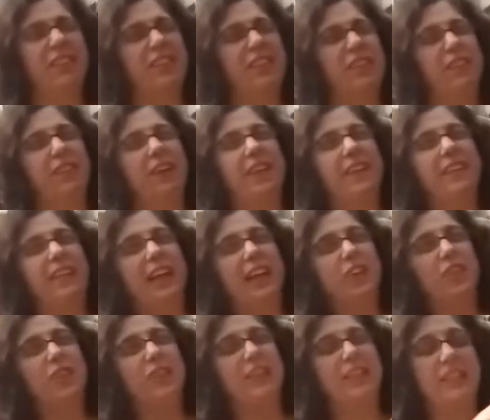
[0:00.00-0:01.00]
following that
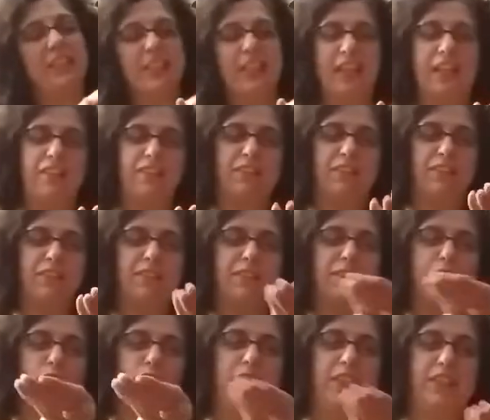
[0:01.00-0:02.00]
train, just kind of, the
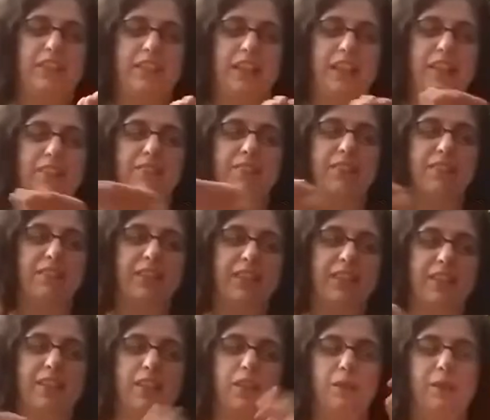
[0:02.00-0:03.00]
train's kind of veering a
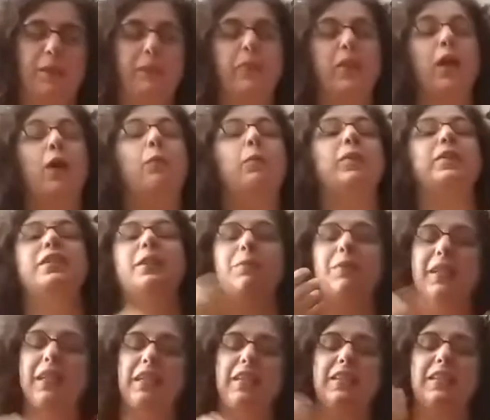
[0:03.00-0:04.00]
little bit. But
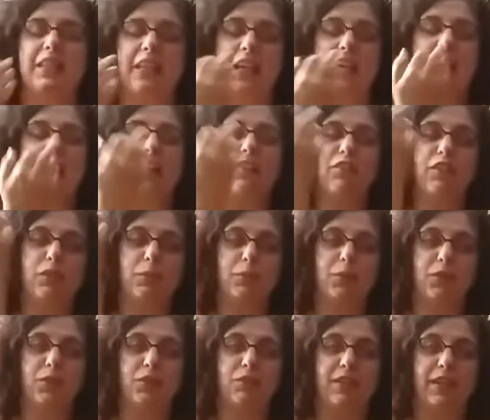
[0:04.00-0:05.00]
something else that I have on the
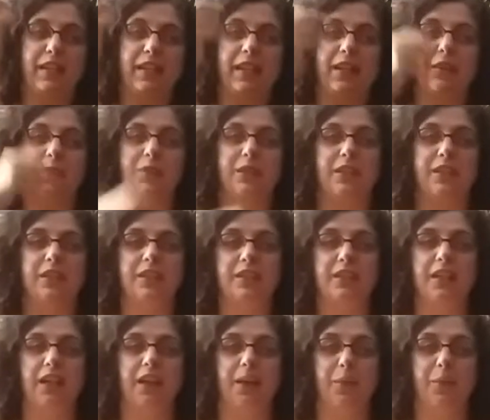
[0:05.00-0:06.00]
burner right now is,
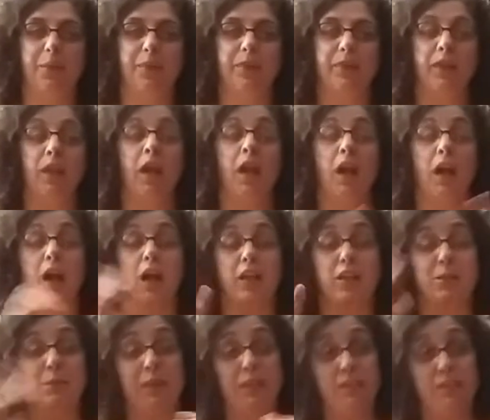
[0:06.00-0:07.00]
as
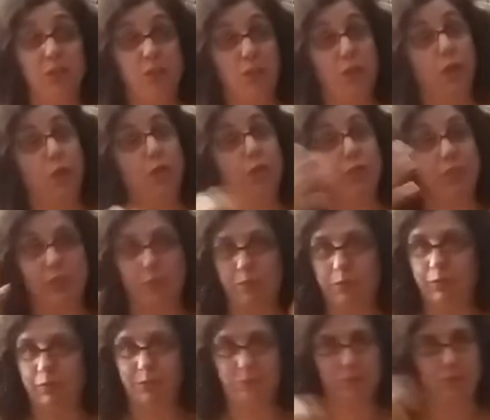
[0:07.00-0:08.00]
many of you know
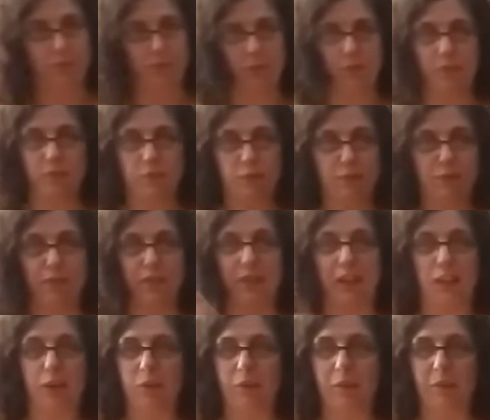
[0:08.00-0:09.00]
from
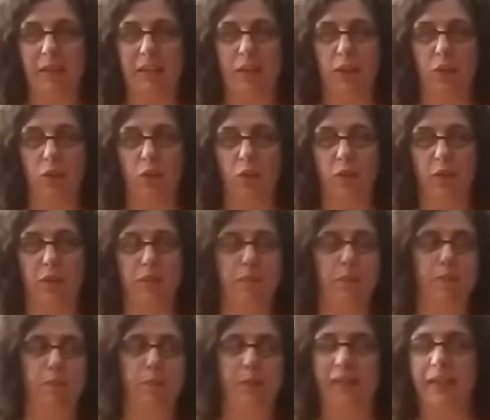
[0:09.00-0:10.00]
following me or
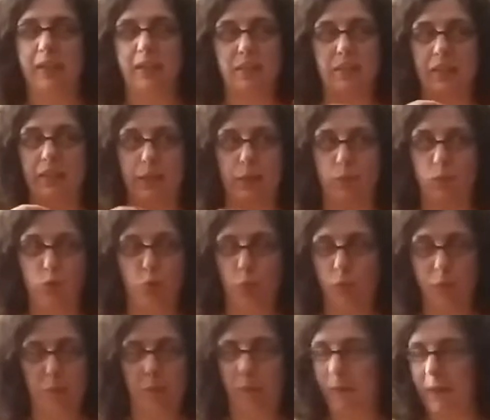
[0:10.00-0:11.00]
being in the same room
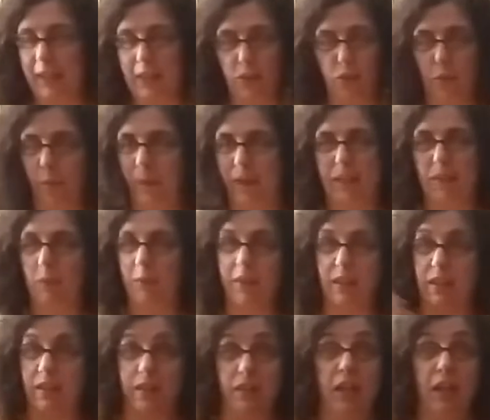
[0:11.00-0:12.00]
with me or being
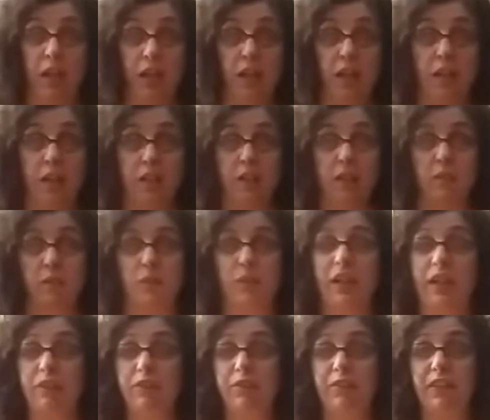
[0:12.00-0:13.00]
within,
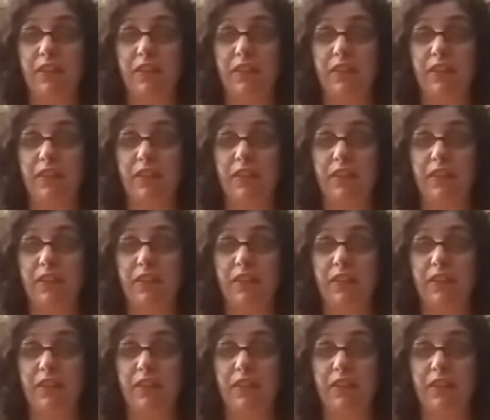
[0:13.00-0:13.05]
10 feet of